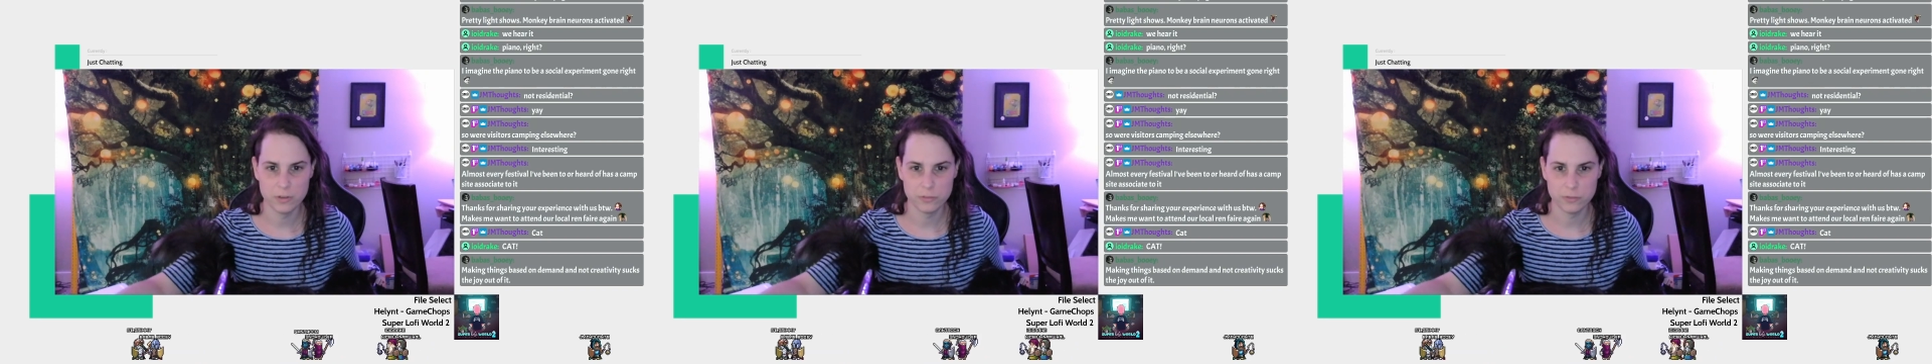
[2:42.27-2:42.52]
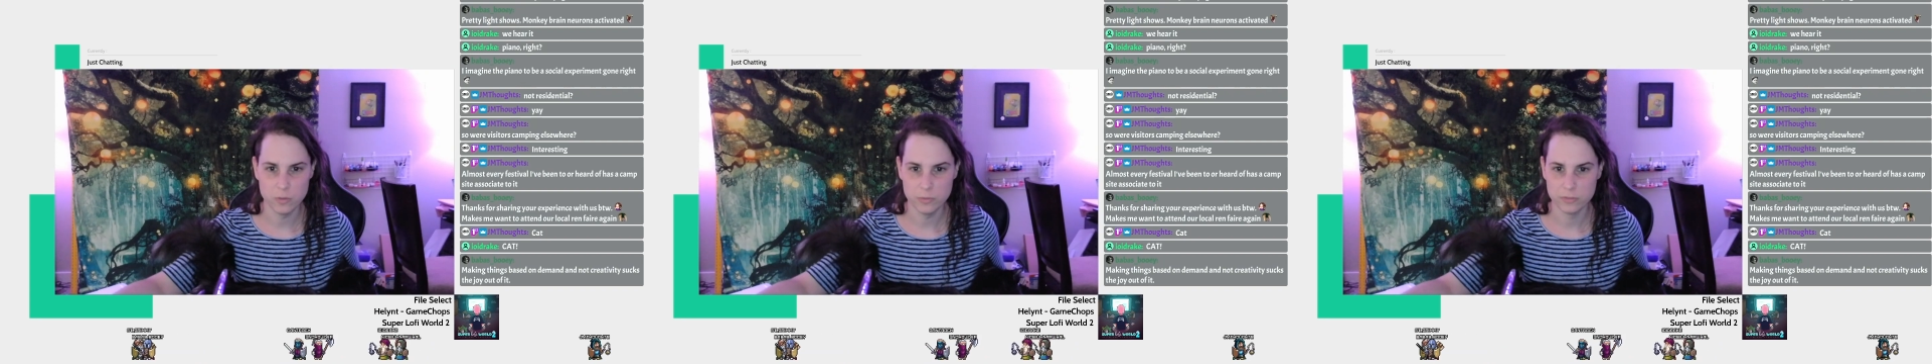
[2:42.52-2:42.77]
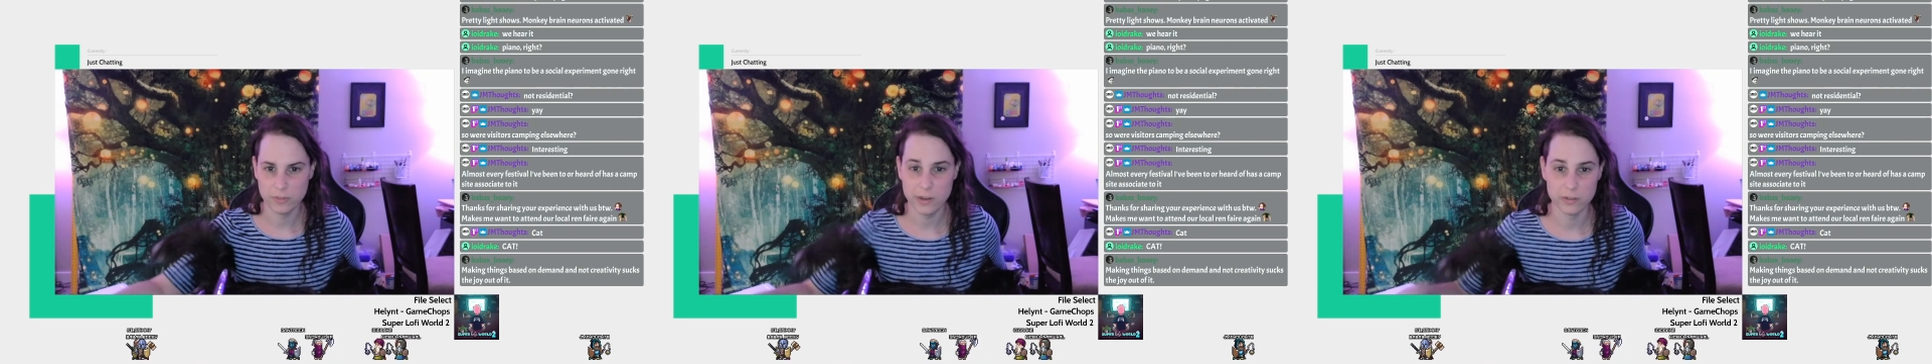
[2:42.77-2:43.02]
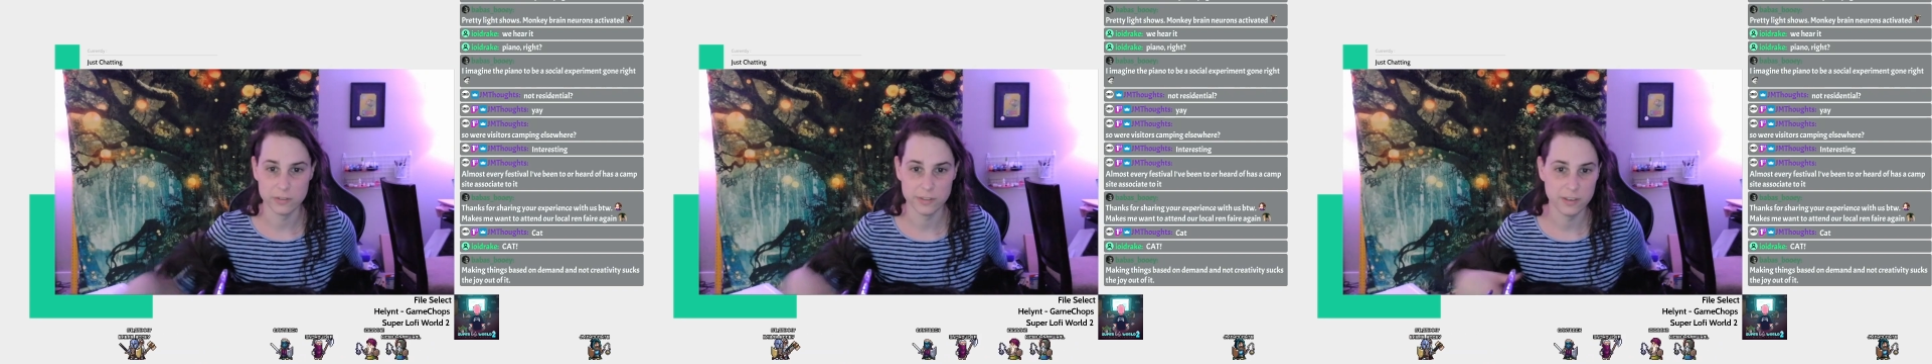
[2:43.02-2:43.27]
foam and
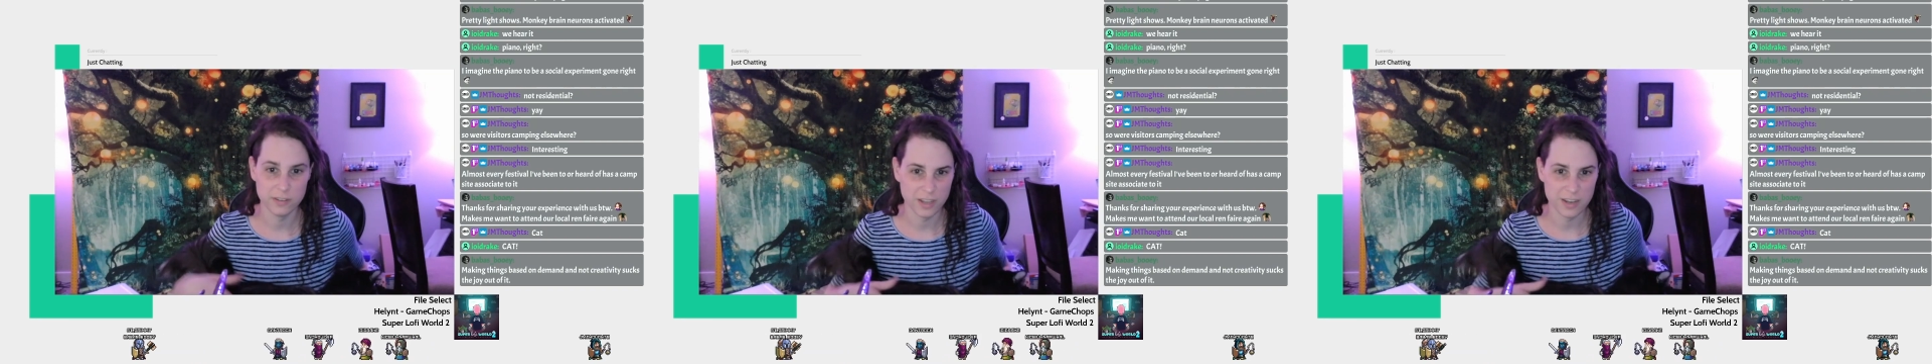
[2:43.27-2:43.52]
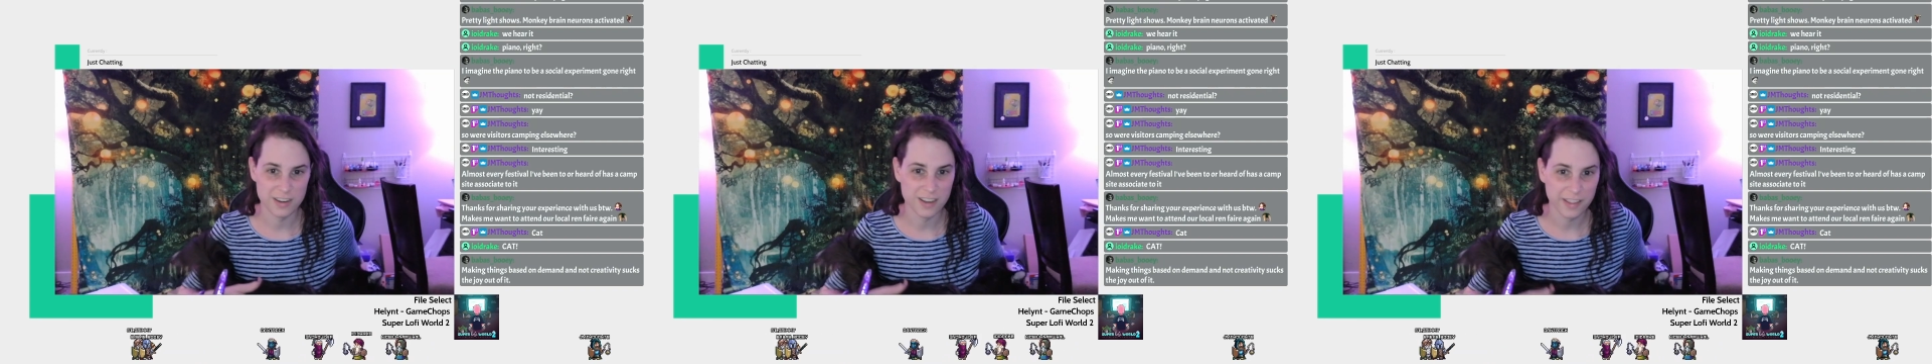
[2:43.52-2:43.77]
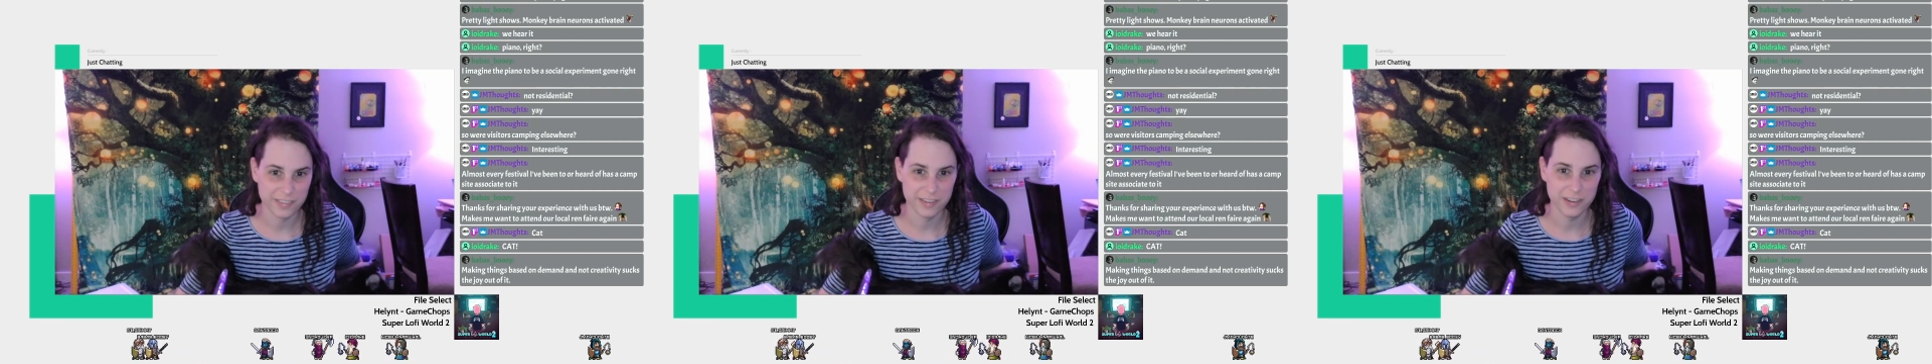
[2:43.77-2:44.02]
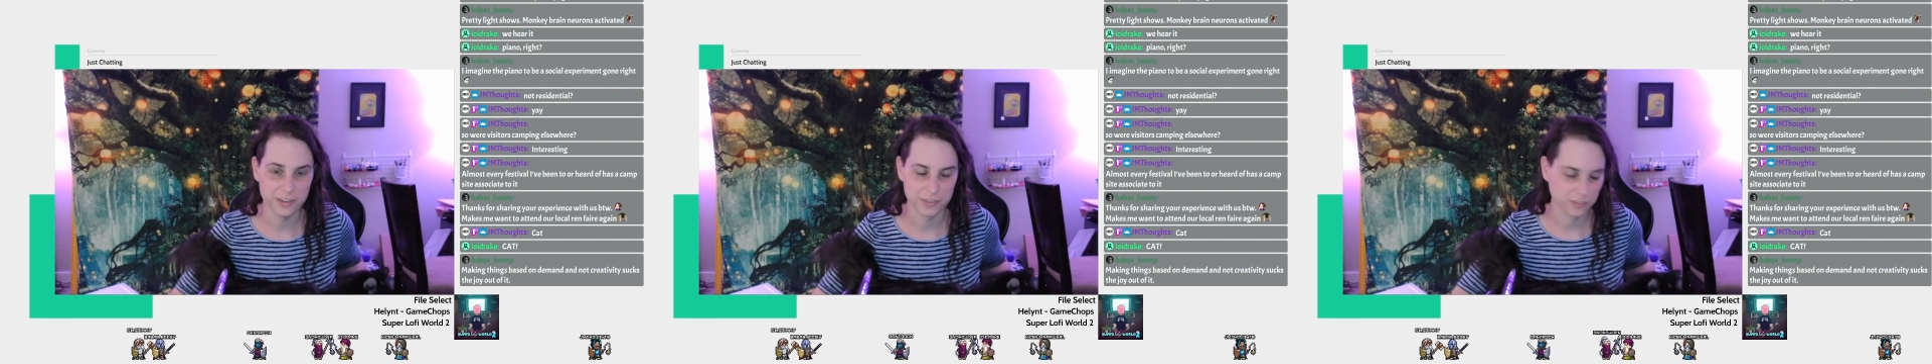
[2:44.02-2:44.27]
vinyl and nothing
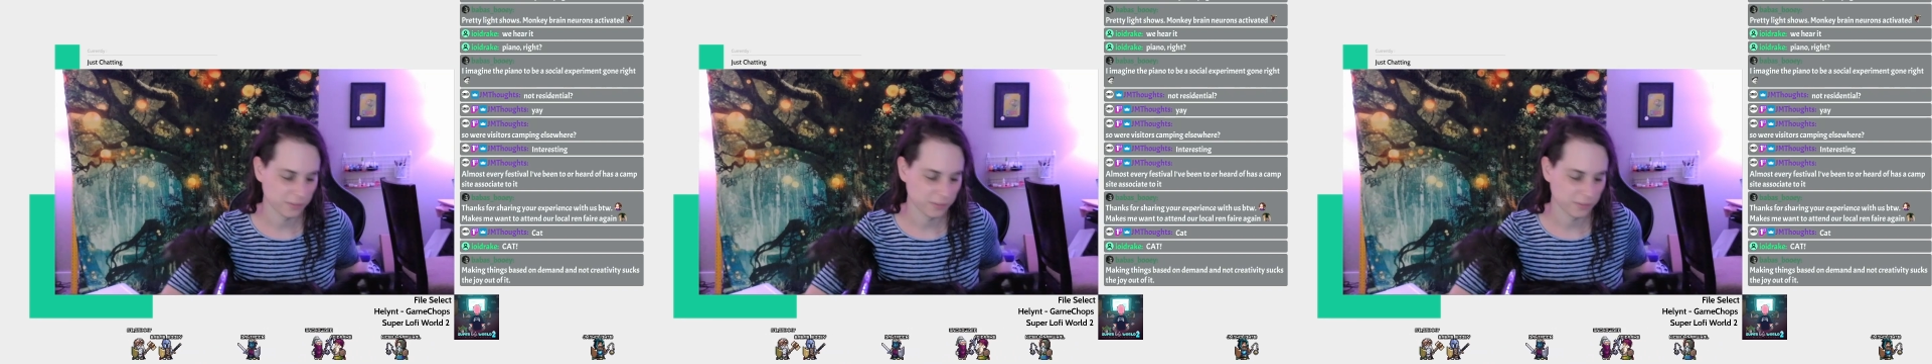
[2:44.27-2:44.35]
else.